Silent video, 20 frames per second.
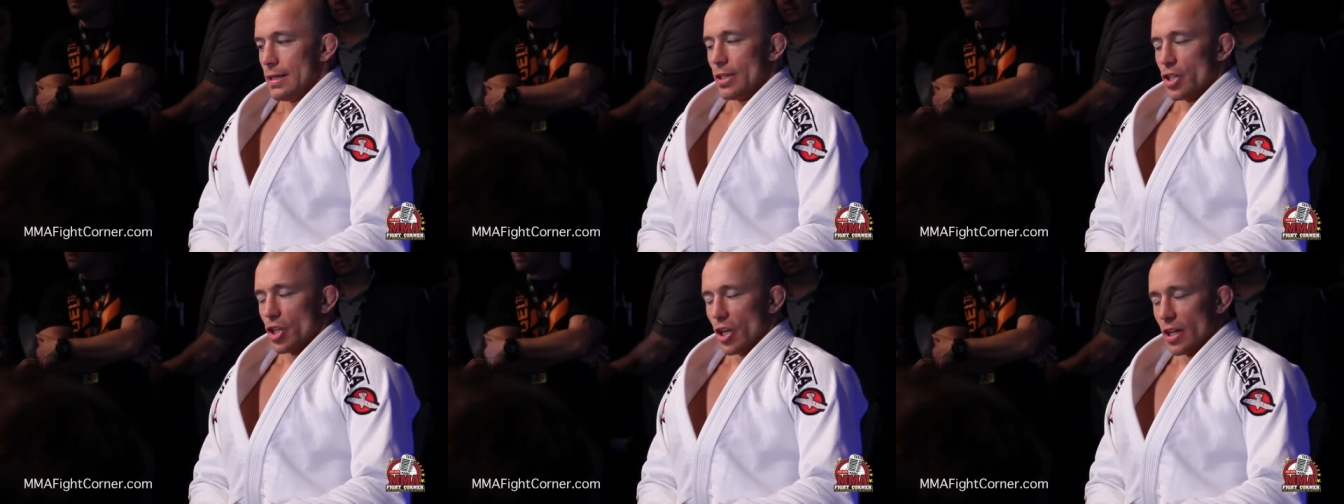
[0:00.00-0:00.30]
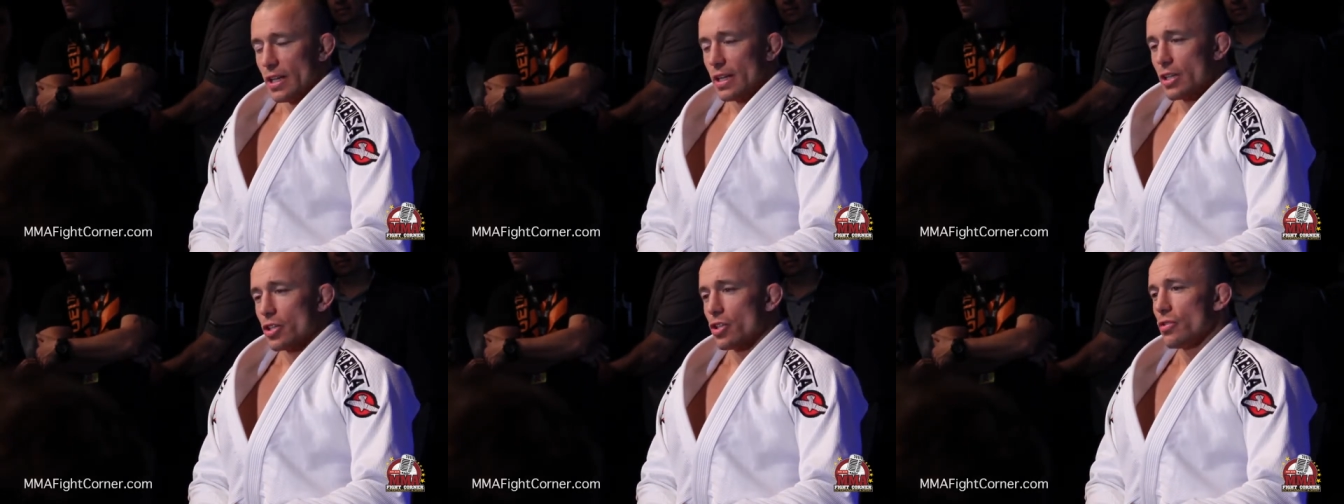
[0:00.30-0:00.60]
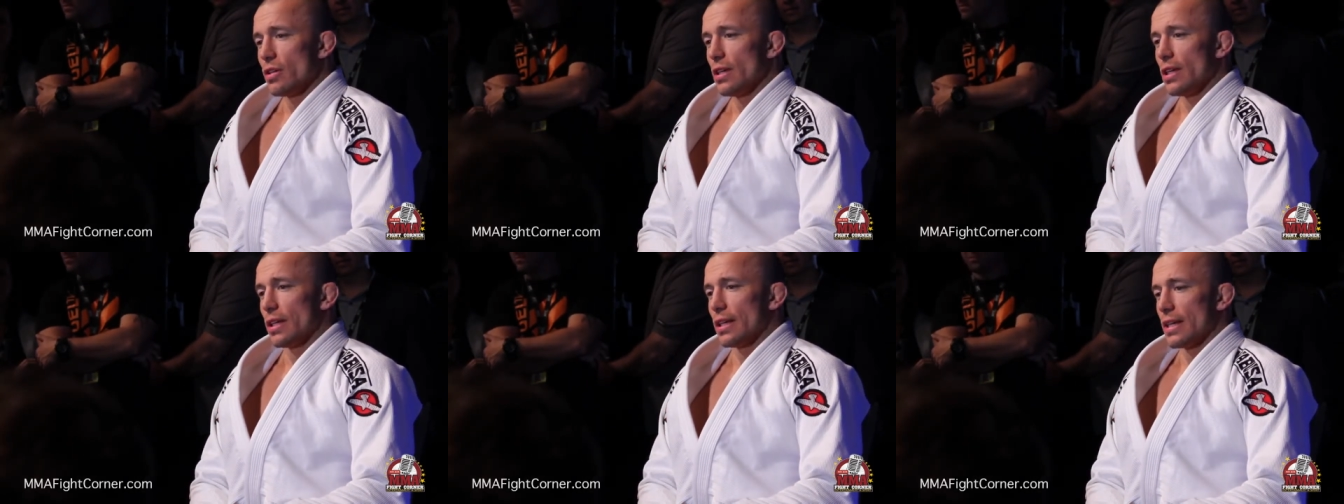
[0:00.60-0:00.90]
Johnny is
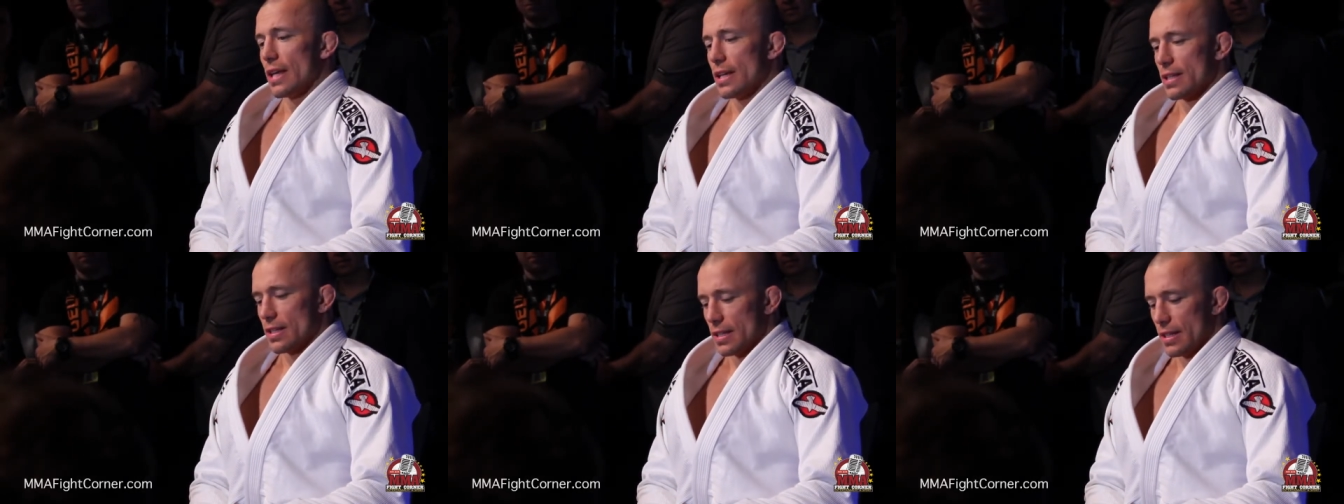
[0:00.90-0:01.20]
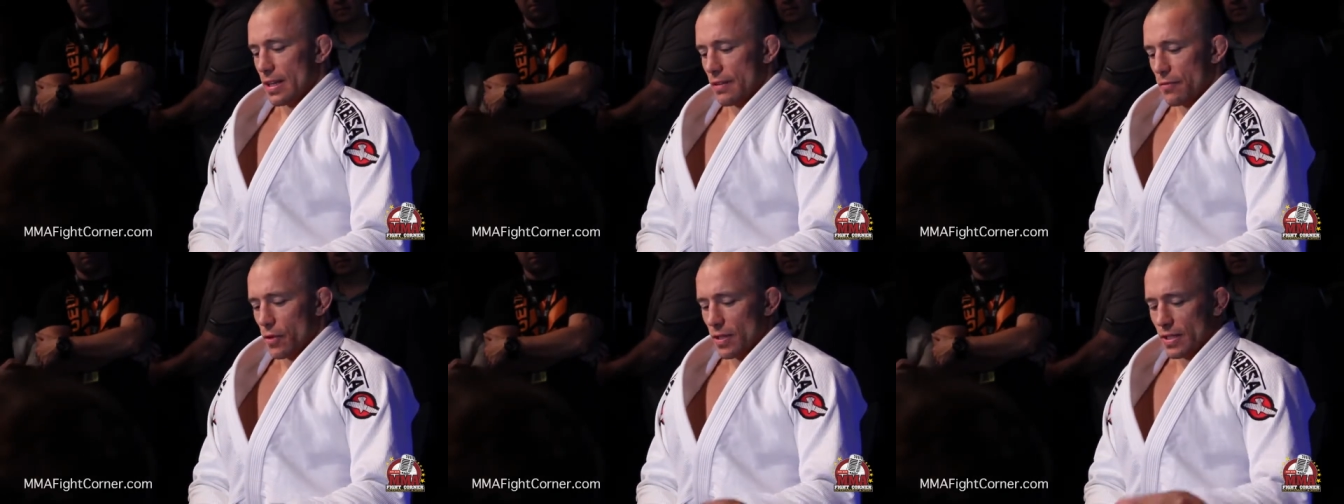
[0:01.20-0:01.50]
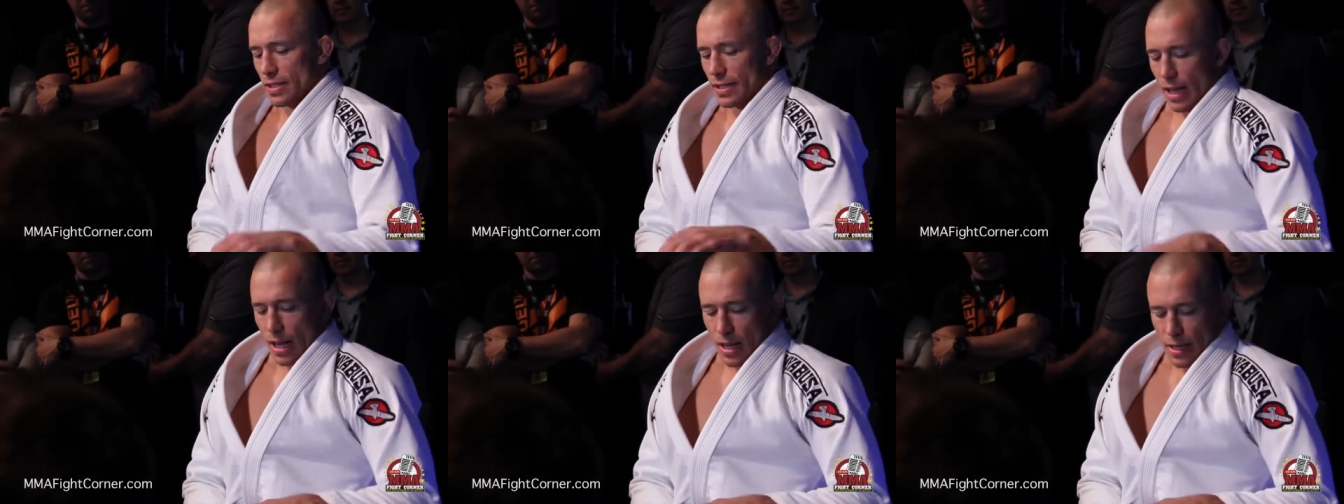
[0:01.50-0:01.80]
unique. He has a
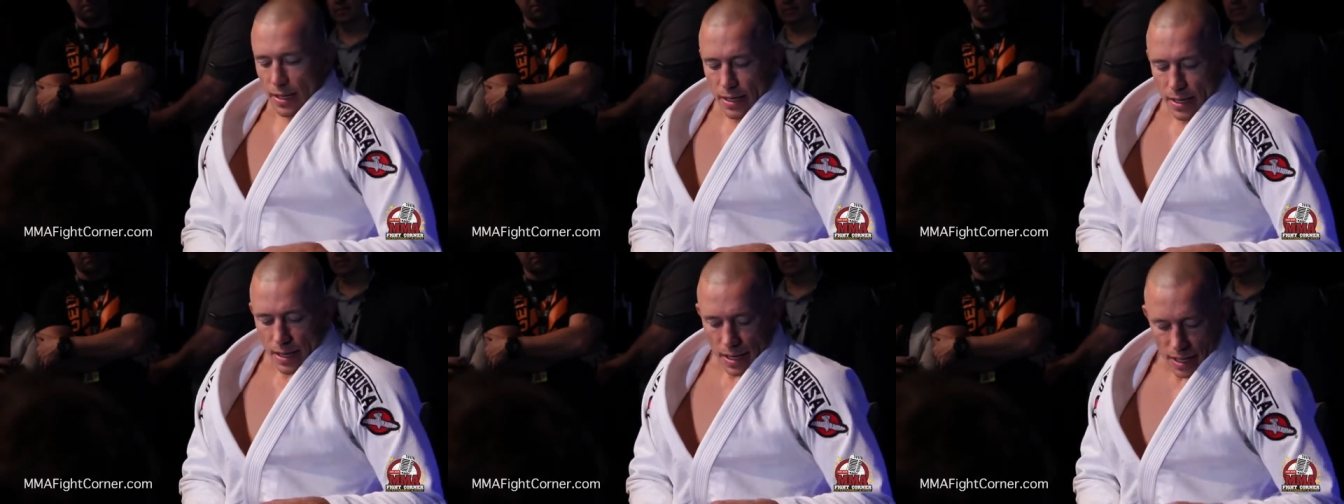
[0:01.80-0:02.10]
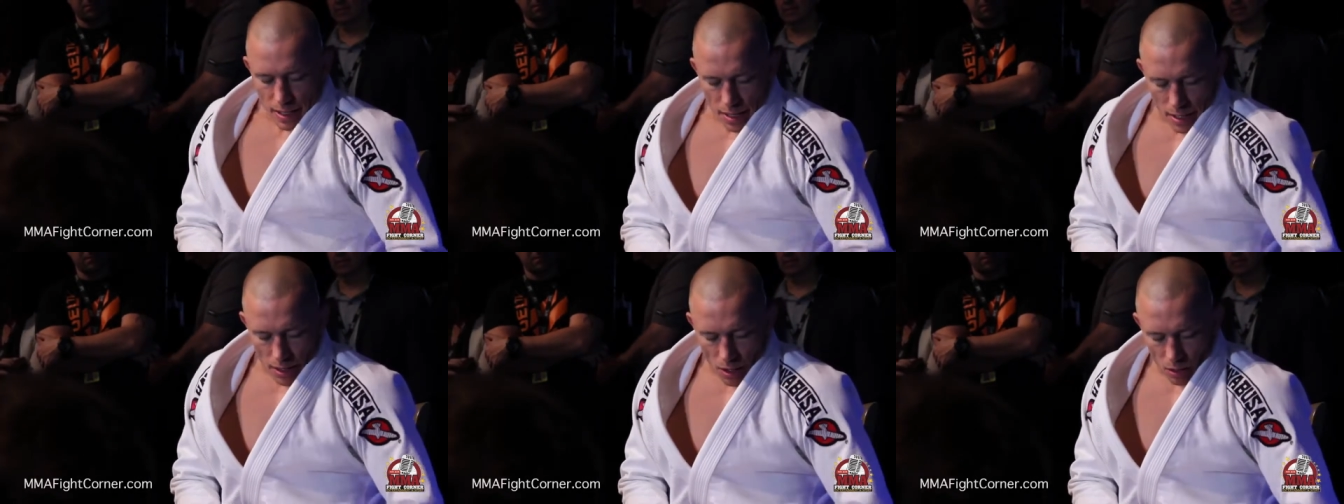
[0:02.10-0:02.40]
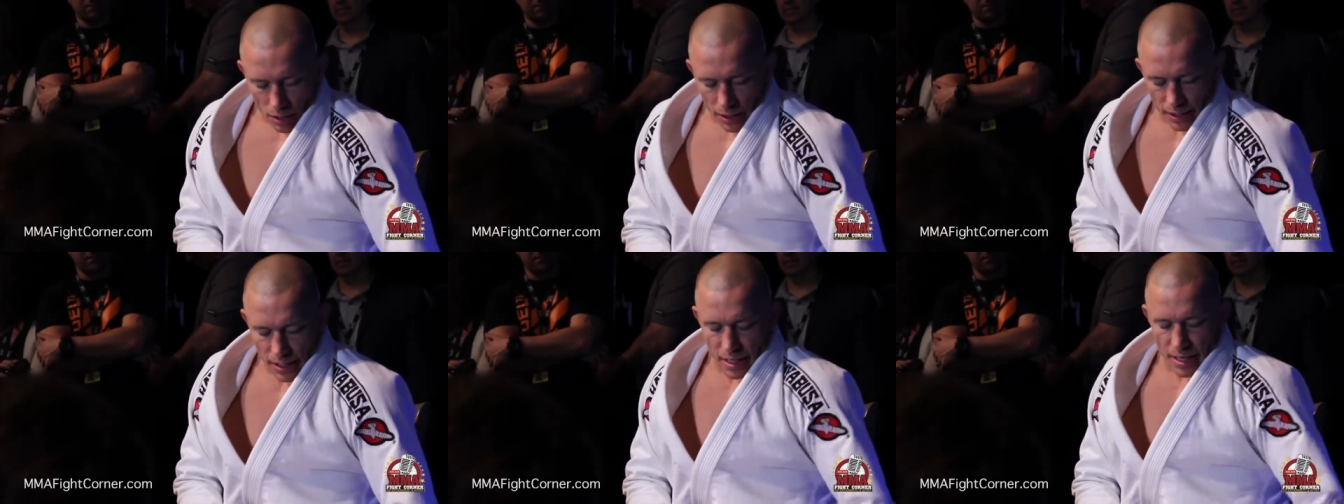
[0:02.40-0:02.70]
different style than
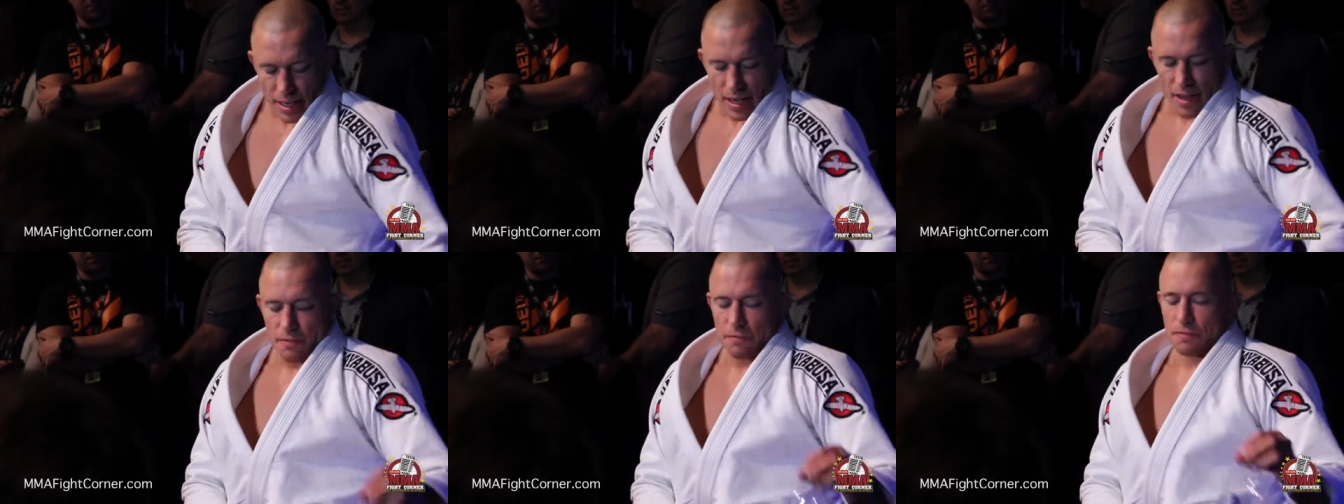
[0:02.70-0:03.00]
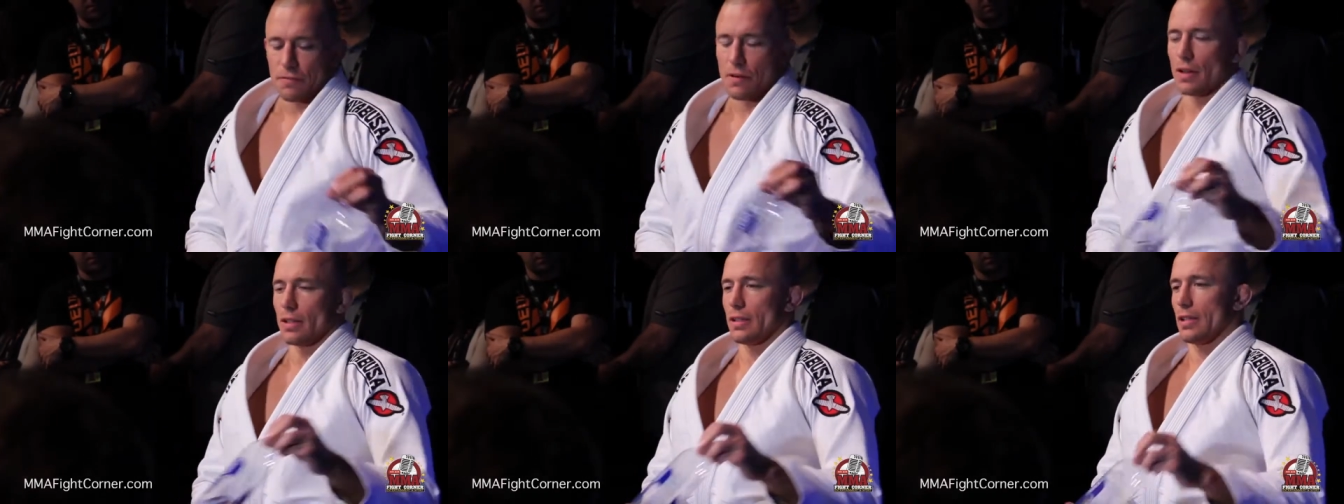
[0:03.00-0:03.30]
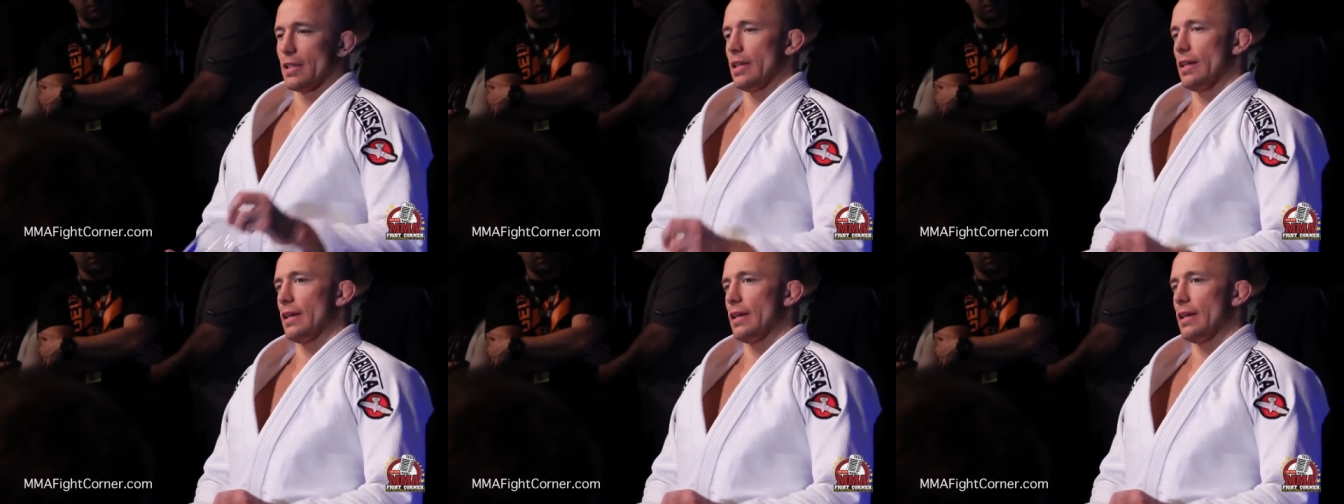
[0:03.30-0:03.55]
all the guys that I've fought.